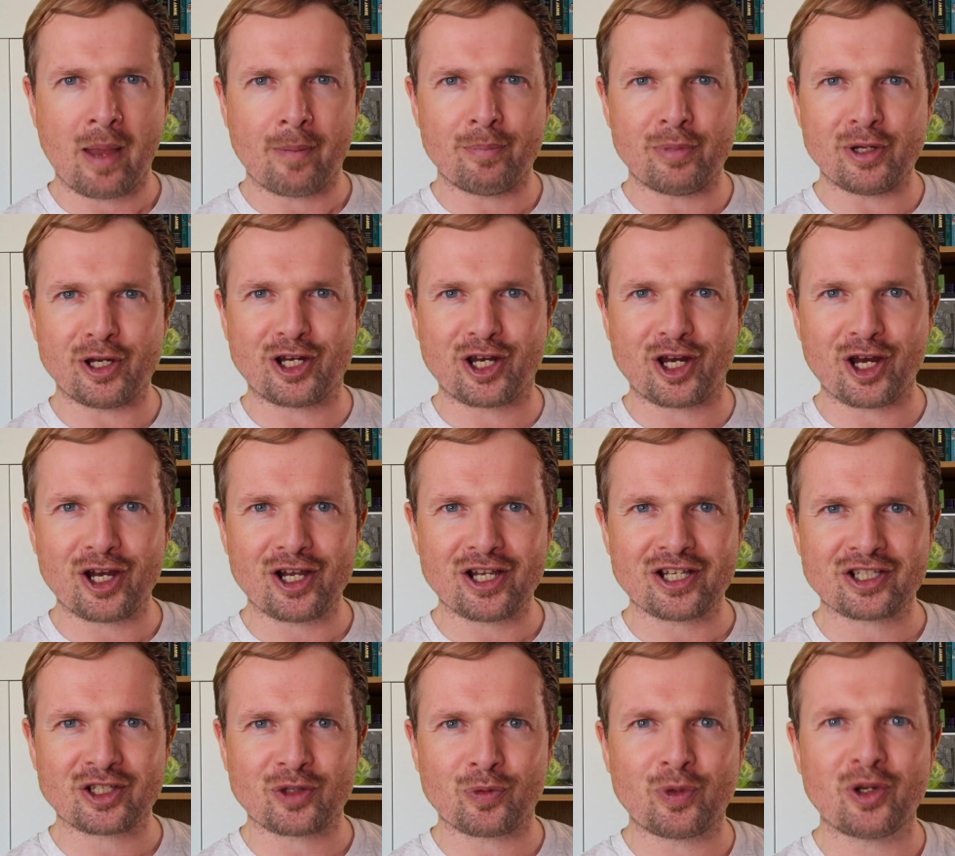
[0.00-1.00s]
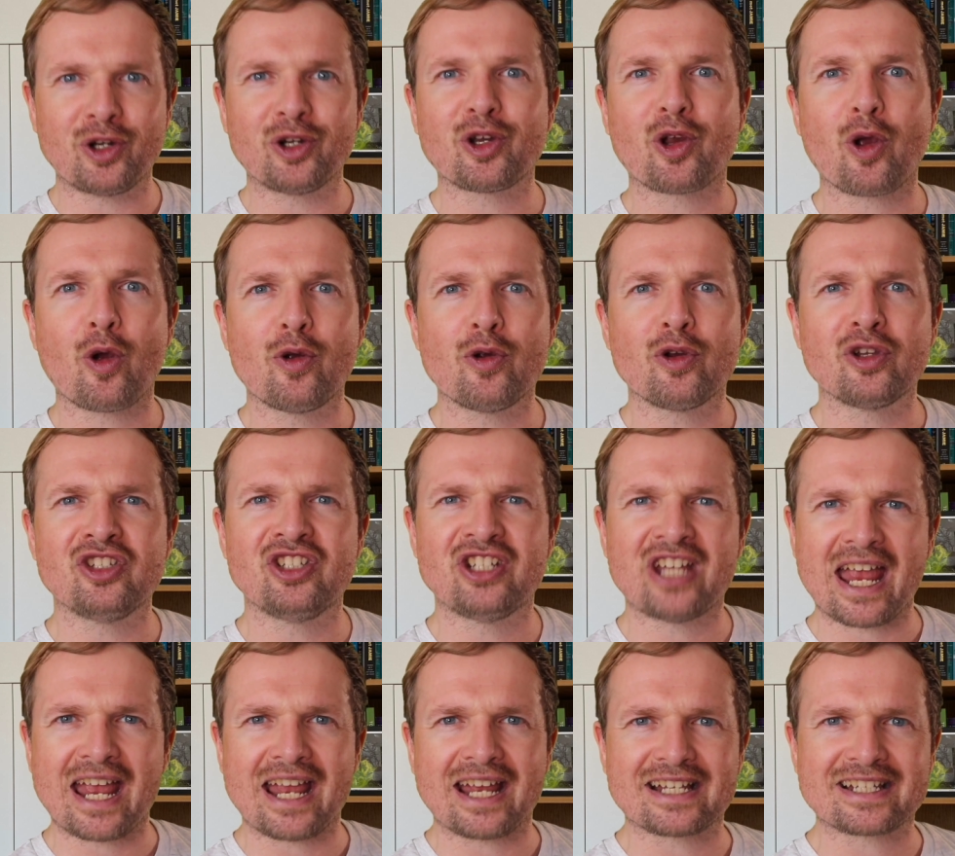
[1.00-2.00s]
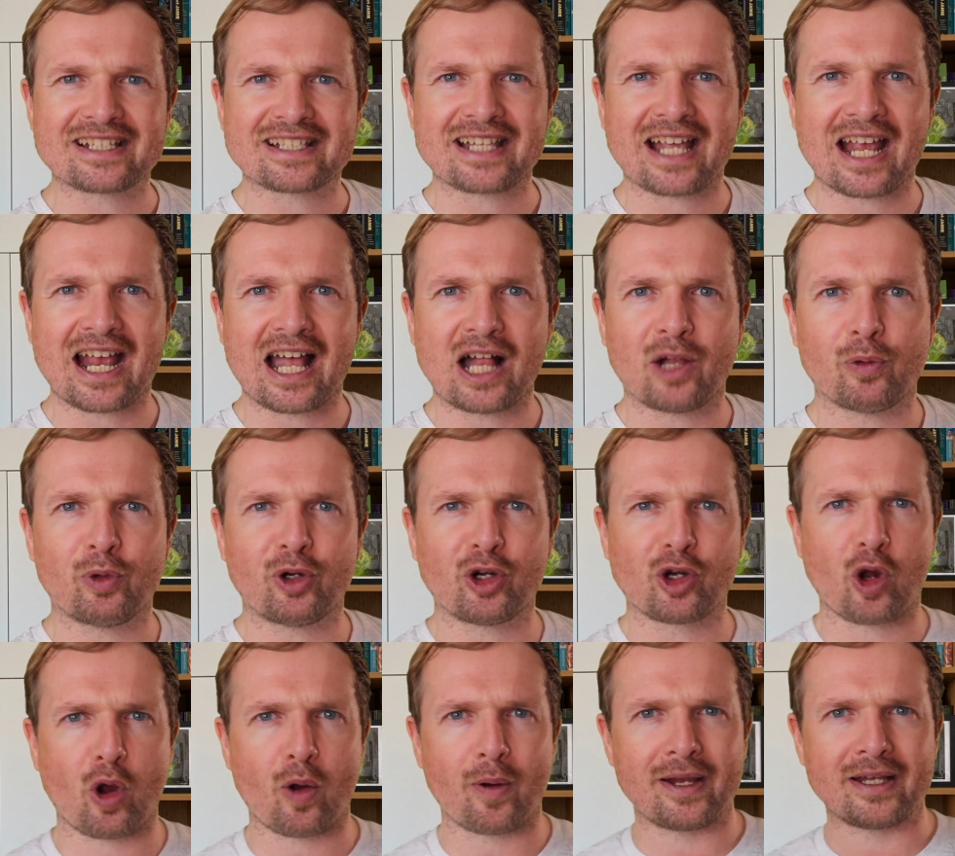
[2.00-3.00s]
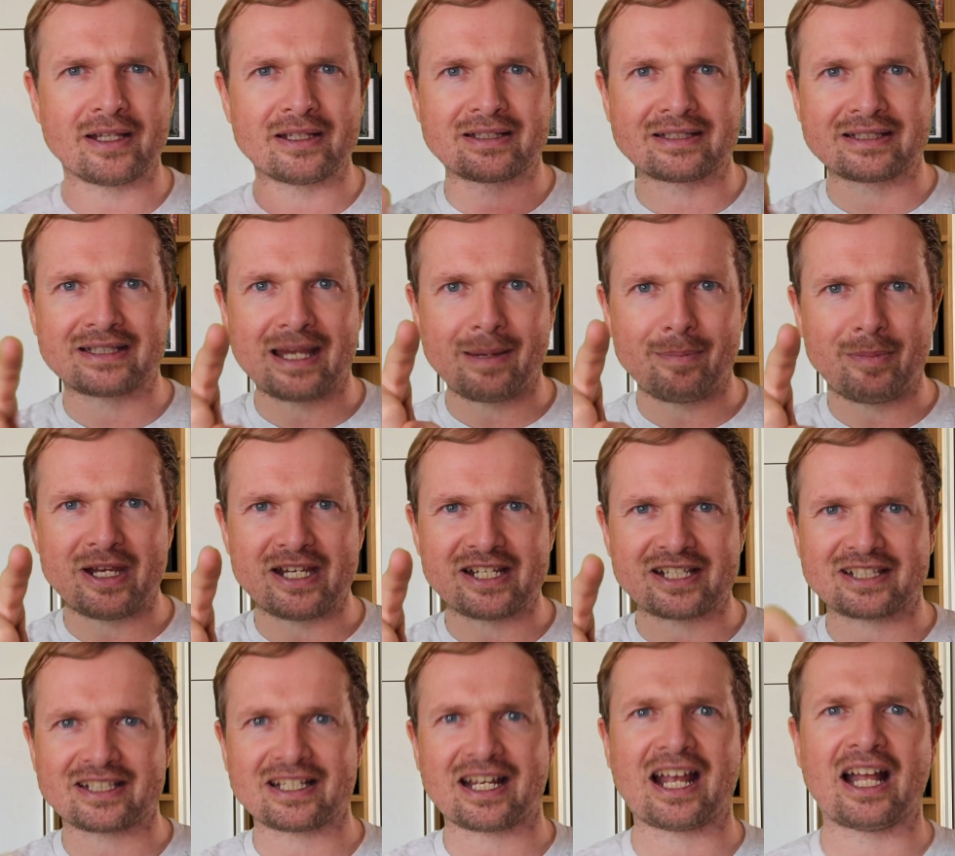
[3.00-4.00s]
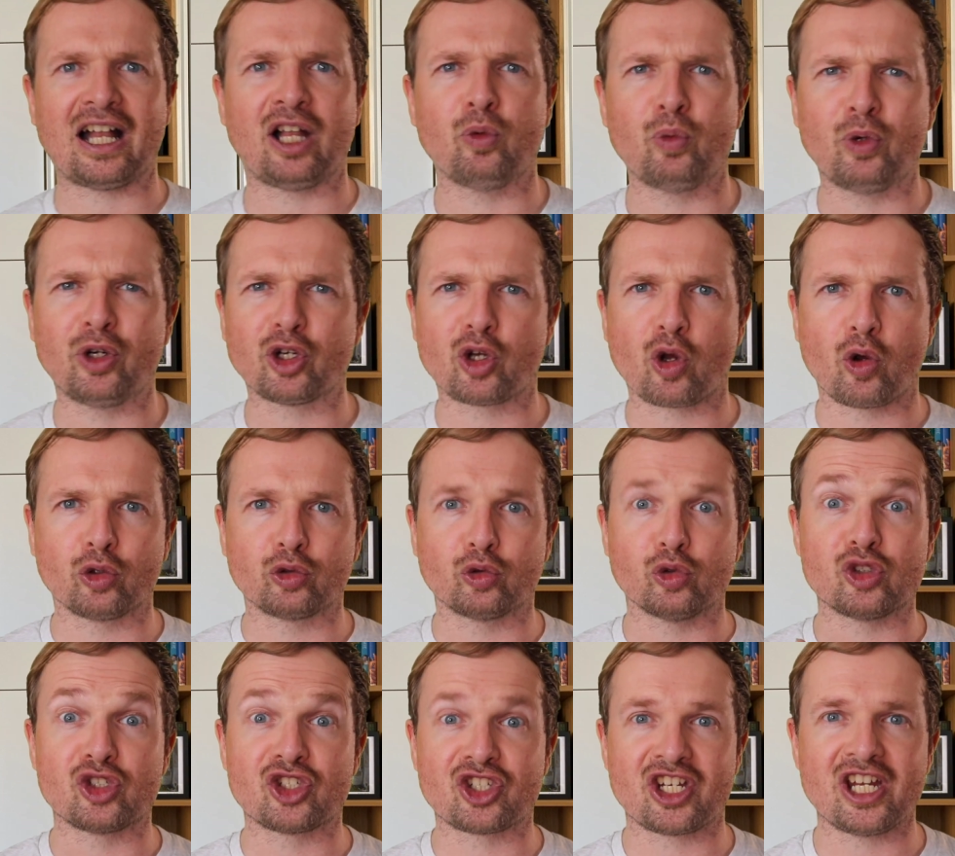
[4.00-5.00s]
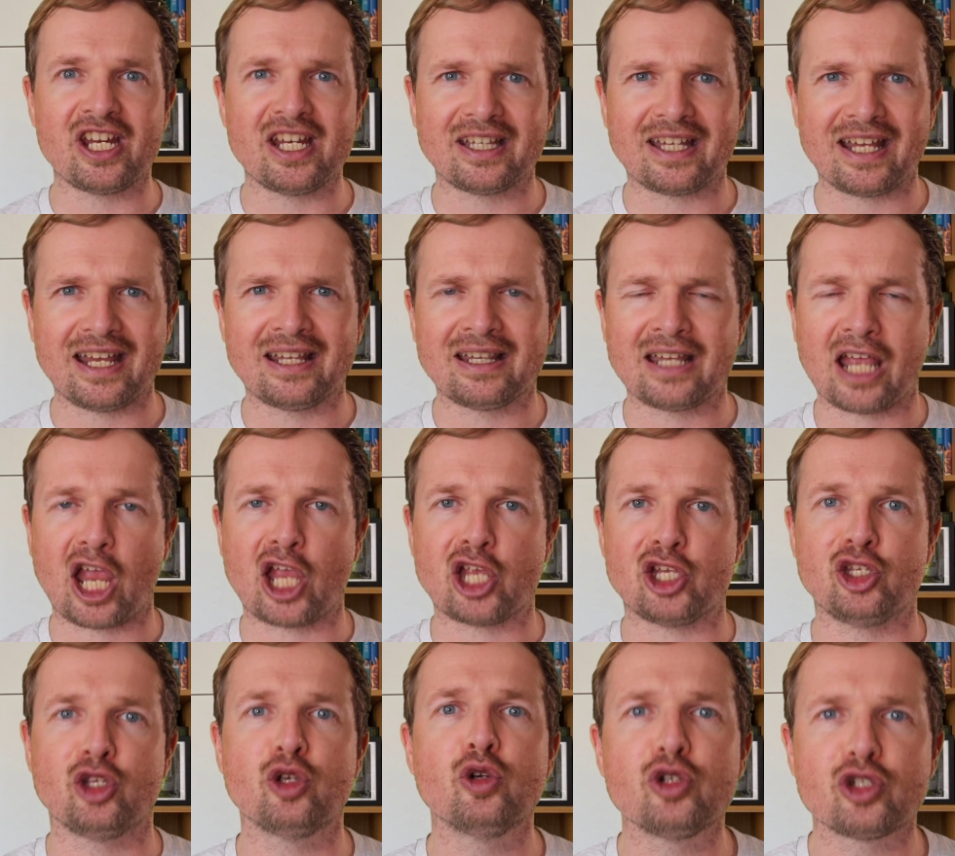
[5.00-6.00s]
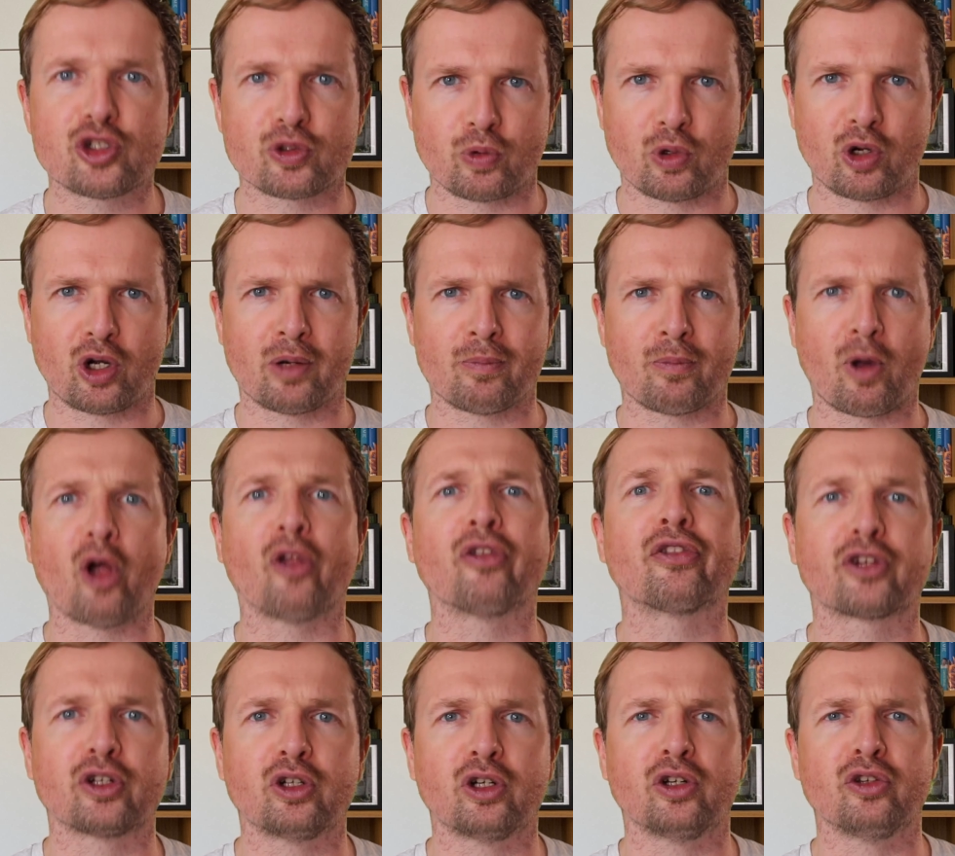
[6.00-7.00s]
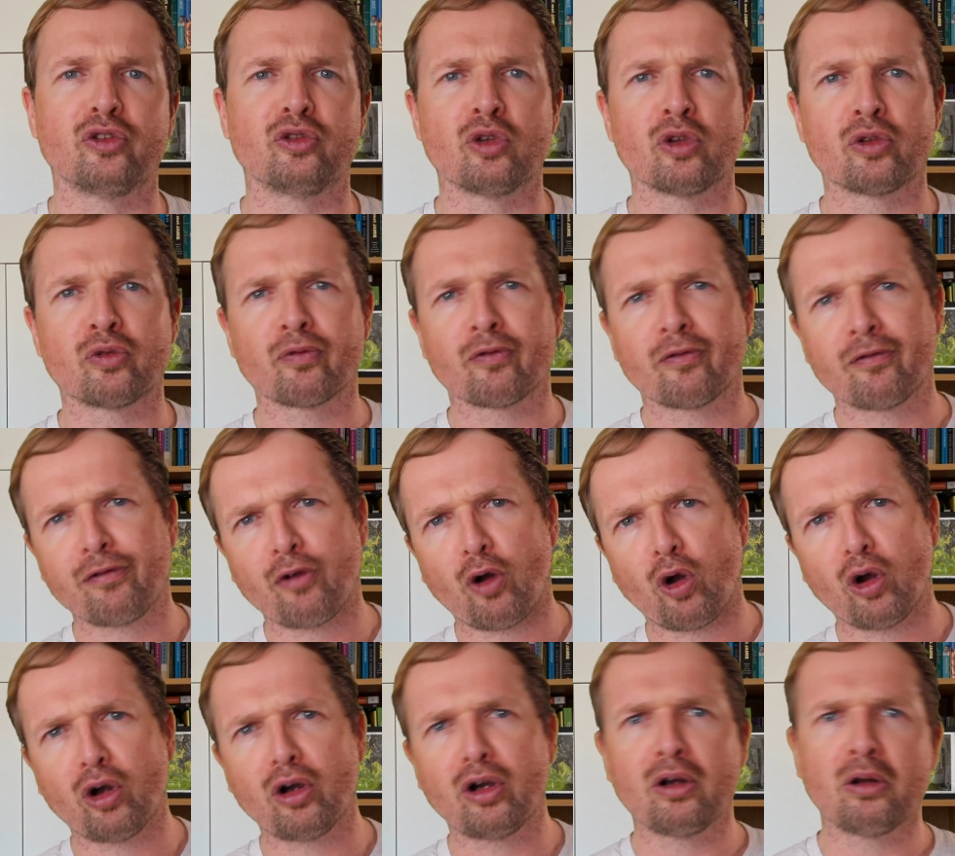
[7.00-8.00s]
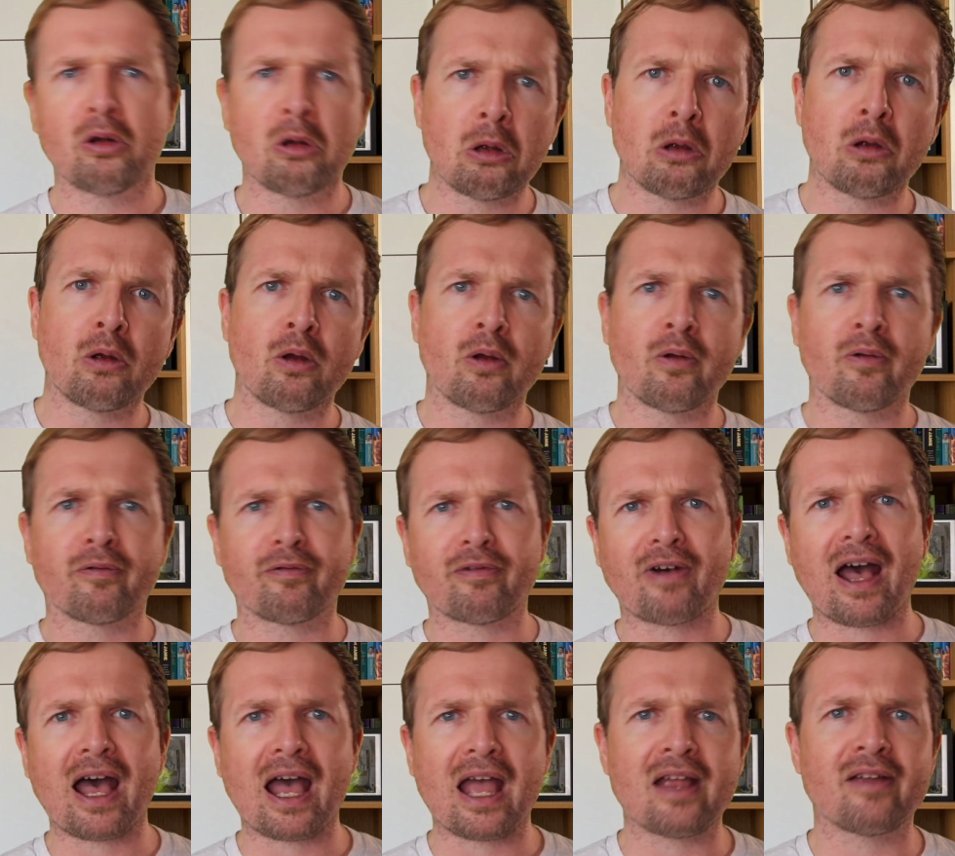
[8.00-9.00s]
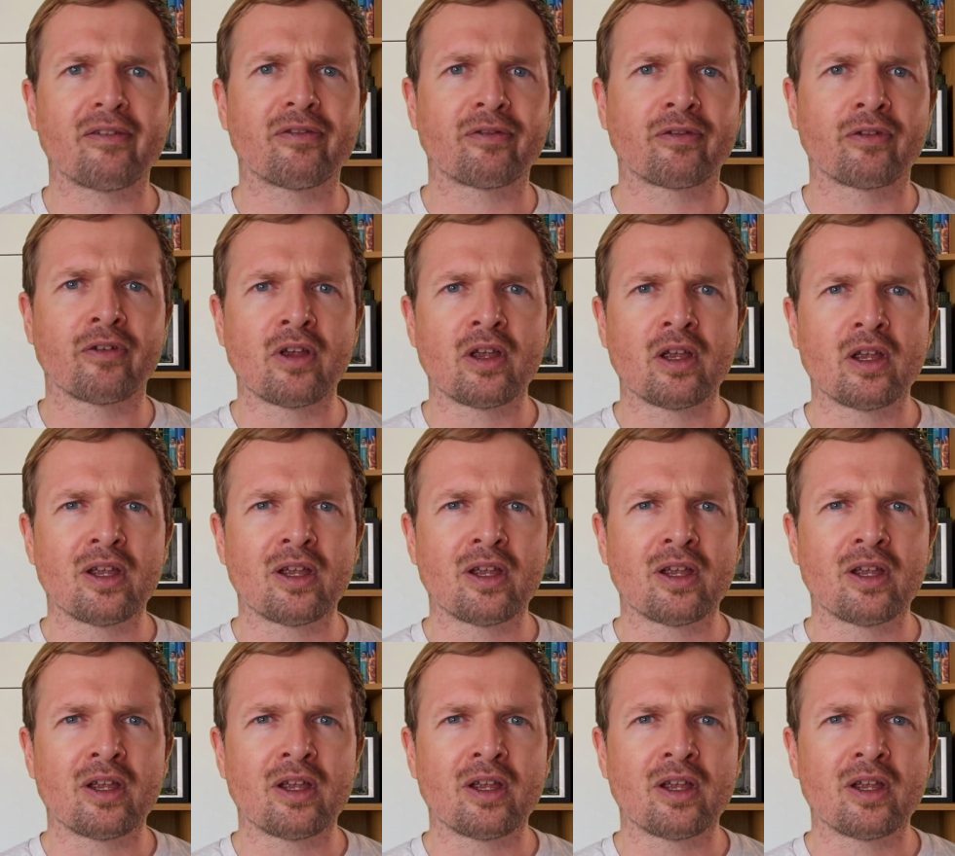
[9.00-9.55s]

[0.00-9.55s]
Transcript: Because we're going jank style, we're going Timmy style, we're going to cheat in a huge worm on turn 4, 5,